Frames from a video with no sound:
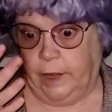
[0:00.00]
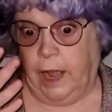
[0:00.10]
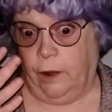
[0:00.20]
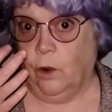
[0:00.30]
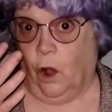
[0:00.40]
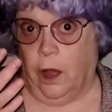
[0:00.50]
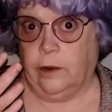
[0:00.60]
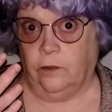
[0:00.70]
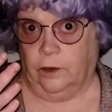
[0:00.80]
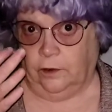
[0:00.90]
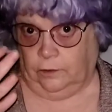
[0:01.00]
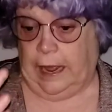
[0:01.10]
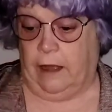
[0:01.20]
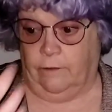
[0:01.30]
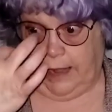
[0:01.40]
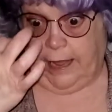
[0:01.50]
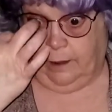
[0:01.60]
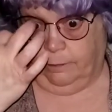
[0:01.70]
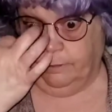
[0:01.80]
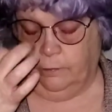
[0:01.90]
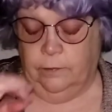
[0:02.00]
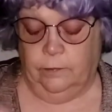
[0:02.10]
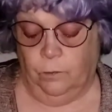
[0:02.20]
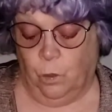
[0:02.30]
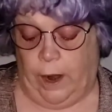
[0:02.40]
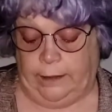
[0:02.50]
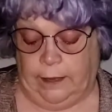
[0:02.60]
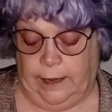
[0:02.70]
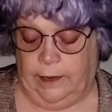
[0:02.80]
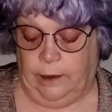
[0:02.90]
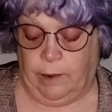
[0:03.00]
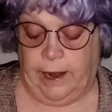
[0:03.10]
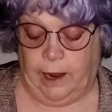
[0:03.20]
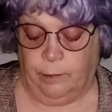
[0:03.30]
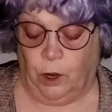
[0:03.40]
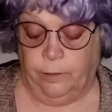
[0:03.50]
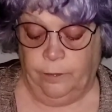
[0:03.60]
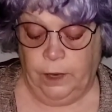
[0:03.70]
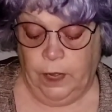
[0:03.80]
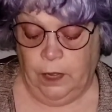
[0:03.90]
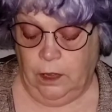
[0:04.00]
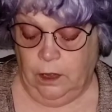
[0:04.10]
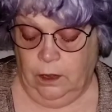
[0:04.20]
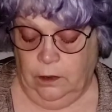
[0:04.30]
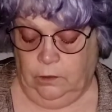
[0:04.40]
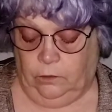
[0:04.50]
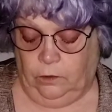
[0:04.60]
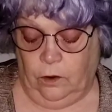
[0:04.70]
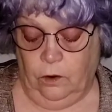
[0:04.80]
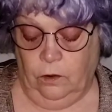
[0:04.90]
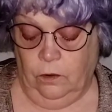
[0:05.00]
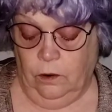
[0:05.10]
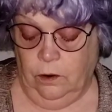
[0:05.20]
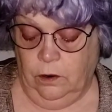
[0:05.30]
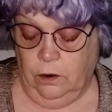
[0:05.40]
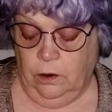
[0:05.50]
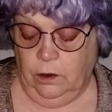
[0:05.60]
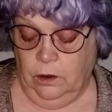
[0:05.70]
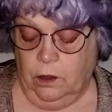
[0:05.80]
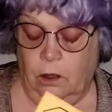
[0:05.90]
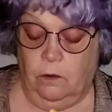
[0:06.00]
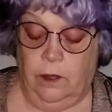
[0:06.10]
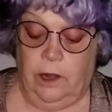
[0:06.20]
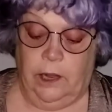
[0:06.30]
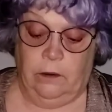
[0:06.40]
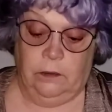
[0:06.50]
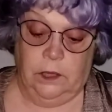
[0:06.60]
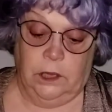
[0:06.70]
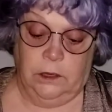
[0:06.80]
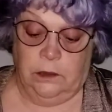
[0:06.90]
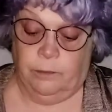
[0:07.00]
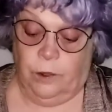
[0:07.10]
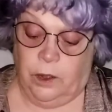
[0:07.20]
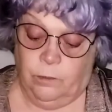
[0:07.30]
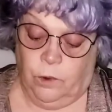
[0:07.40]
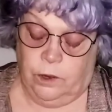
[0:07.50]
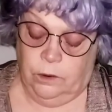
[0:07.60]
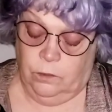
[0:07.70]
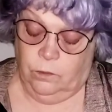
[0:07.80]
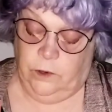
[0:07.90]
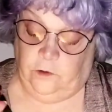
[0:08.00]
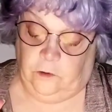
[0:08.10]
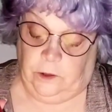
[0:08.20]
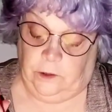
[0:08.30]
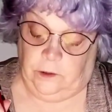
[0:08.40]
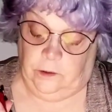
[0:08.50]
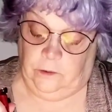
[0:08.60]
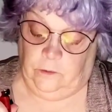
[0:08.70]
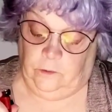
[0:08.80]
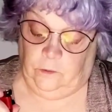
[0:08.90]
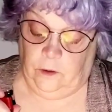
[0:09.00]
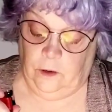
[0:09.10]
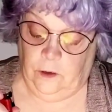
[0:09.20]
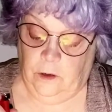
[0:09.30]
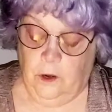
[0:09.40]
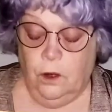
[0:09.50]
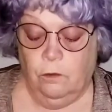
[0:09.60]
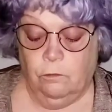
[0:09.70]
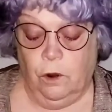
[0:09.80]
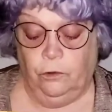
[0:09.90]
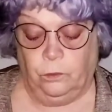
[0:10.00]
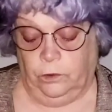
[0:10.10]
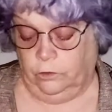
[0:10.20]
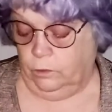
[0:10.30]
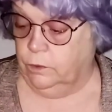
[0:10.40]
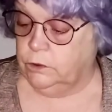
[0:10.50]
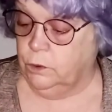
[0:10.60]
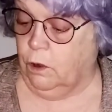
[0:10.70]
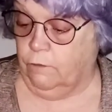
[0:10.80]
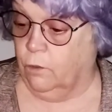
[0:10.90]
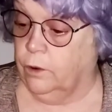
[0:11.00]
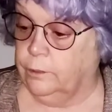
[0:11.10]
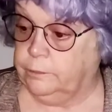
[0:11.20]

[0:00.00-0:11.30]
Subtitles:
I honestly just have a white light in my eyeball. So, oh, and I don't think I did the bottom one, which is Rosewood. So we'll do all four.